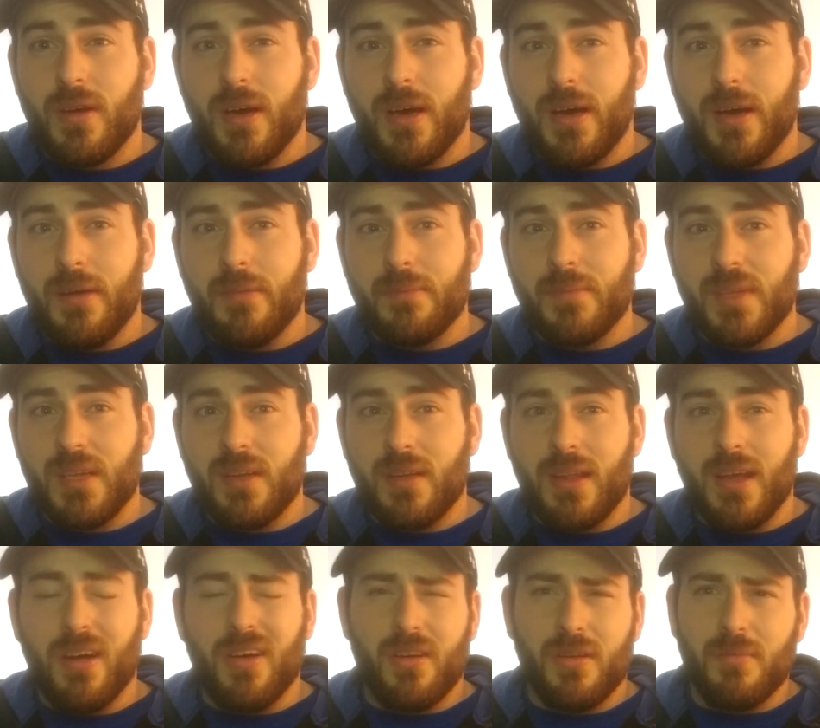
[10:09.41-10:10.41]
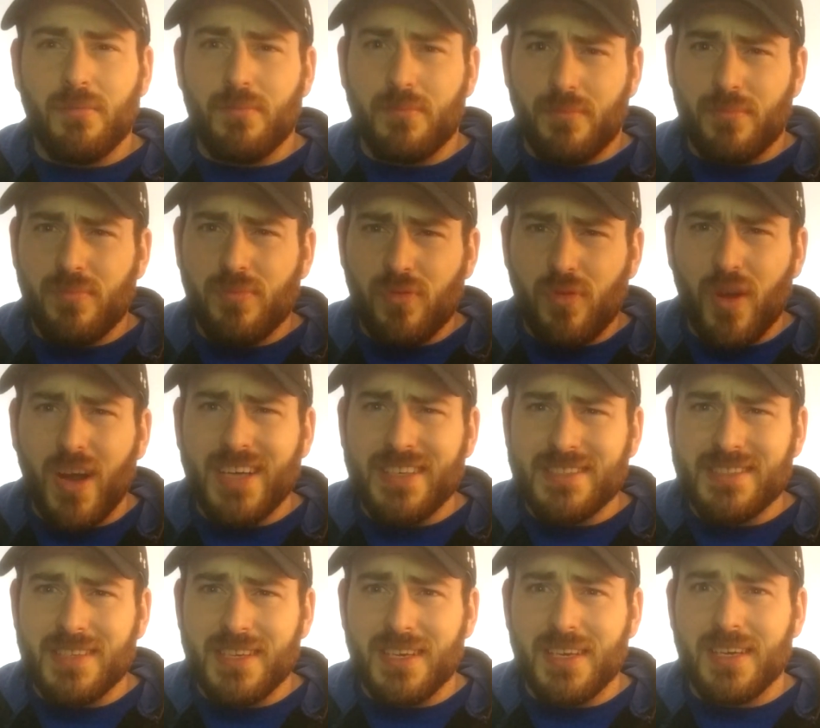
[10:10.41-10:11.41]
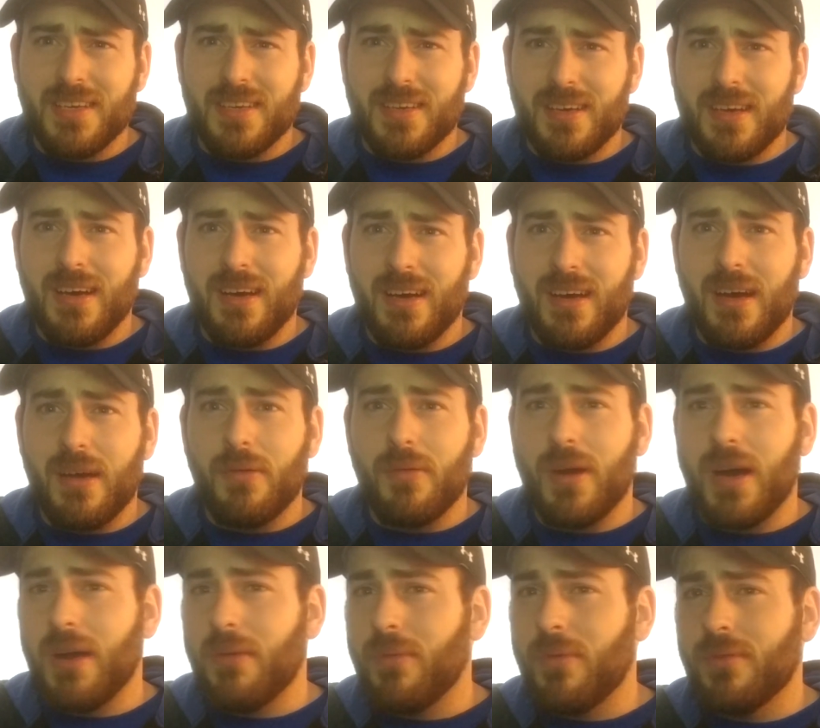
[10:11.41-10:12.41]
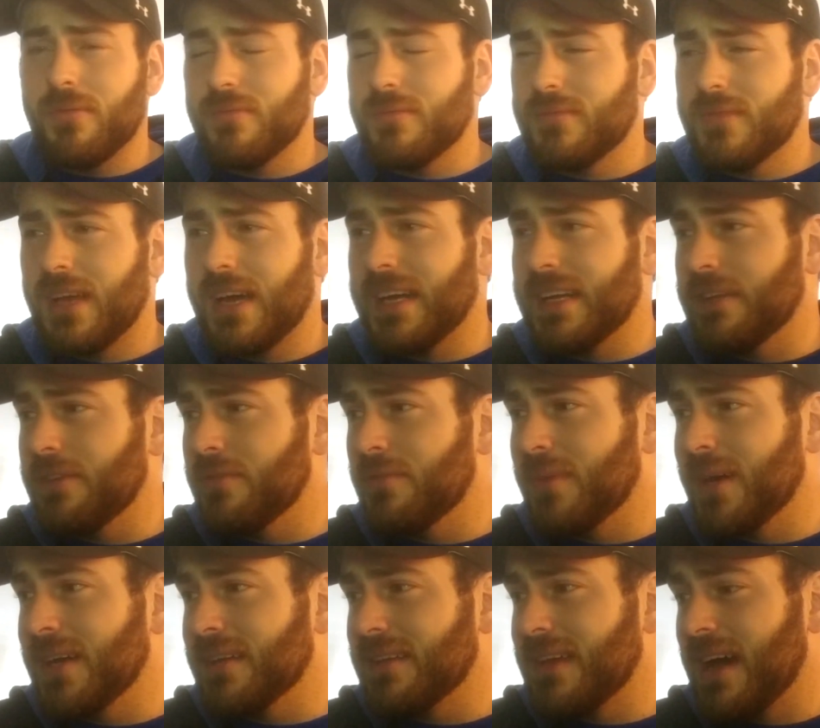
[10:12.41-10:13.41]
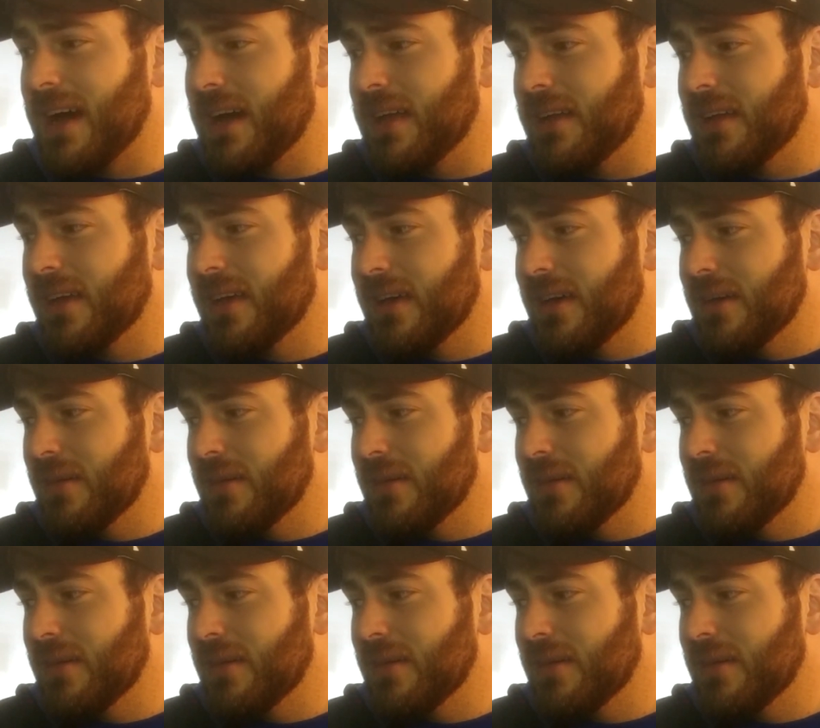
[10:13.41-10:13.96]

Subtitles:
They are pricey. I won't lie to you about that,